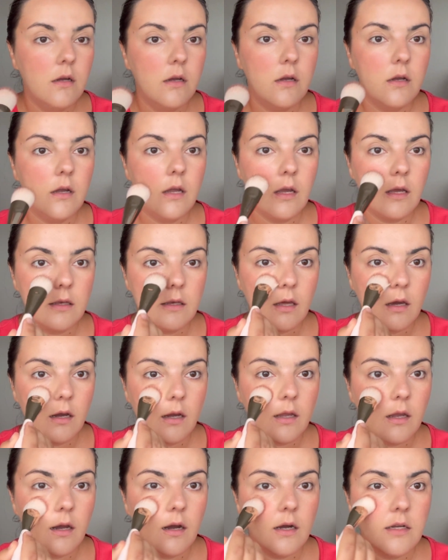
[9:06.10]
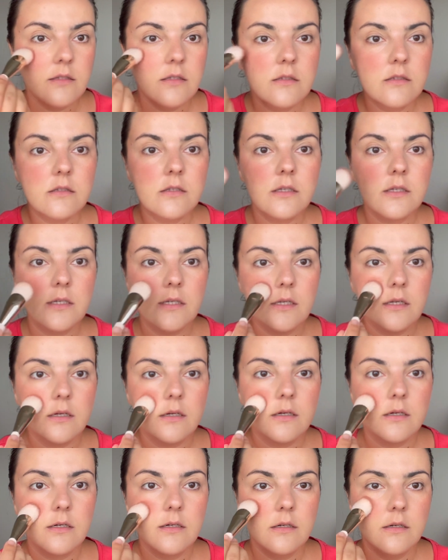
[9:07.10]
And I added
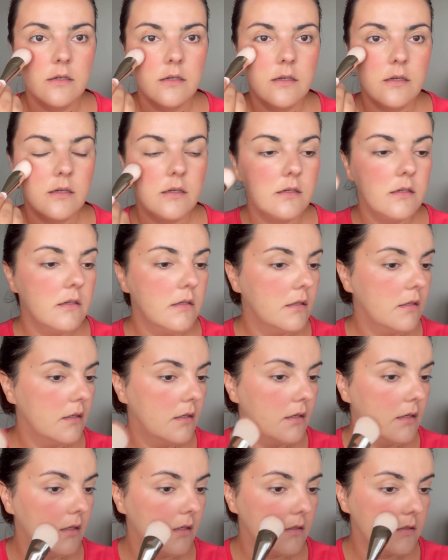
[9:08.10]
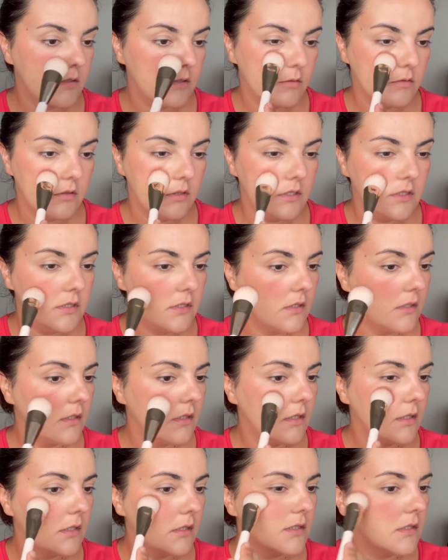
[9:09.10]
here, so this
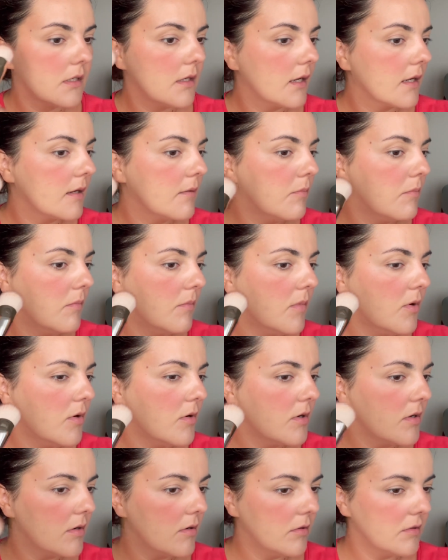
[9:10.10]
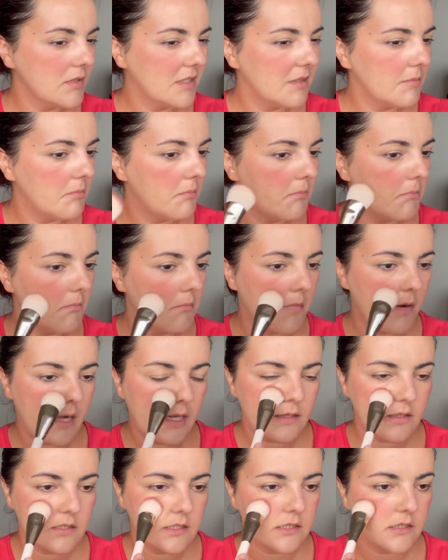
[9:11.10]
is like more on the
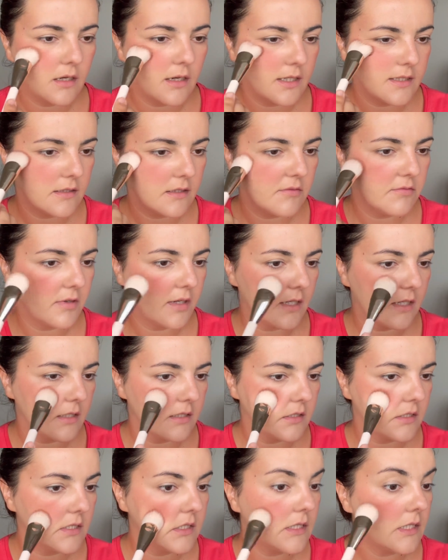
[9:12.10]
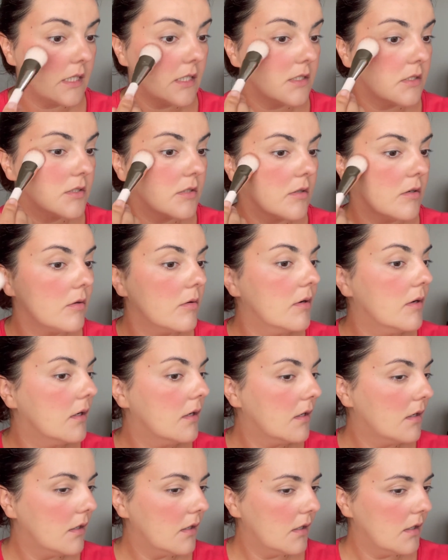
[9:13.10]
matte side, if I can say so,
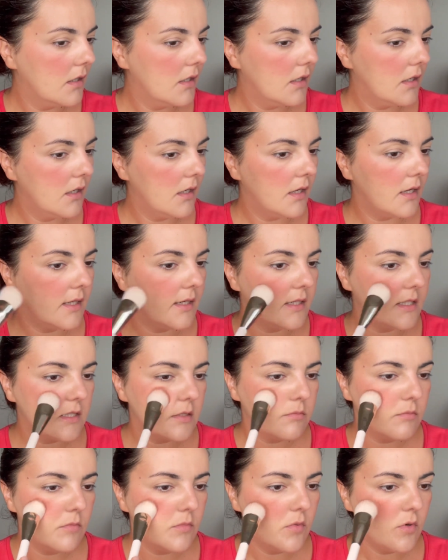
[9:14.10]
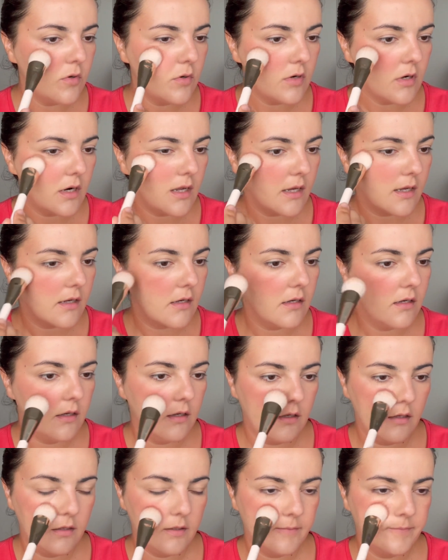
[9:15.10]
and it's more like
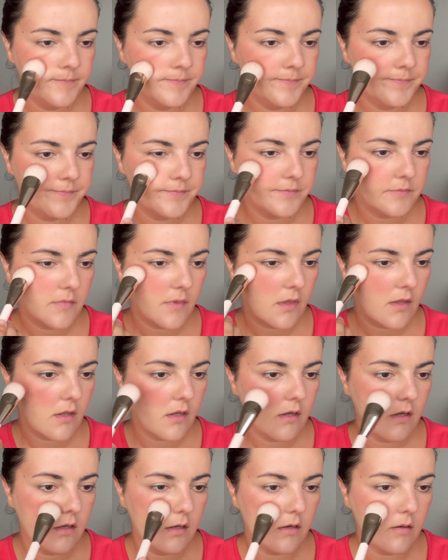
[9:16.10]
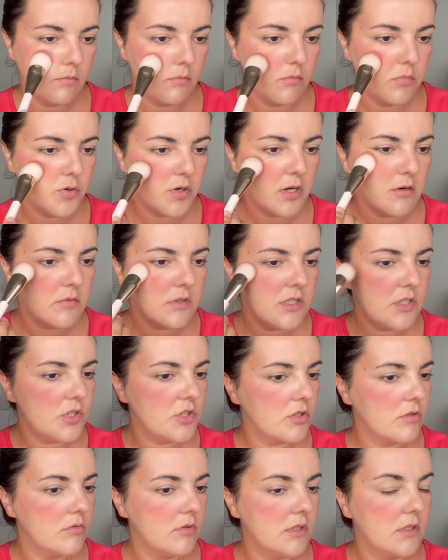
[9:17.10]

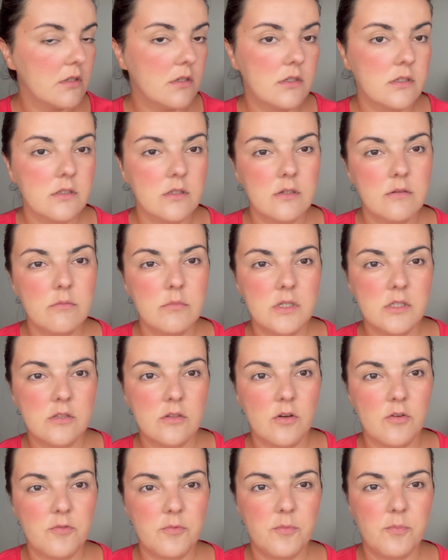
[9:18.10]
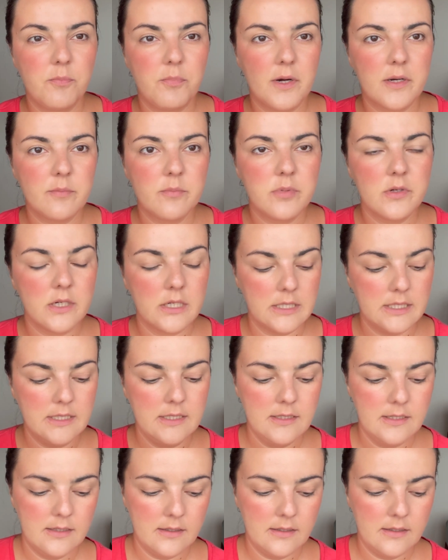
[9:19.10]
brownish with a little bit of purpley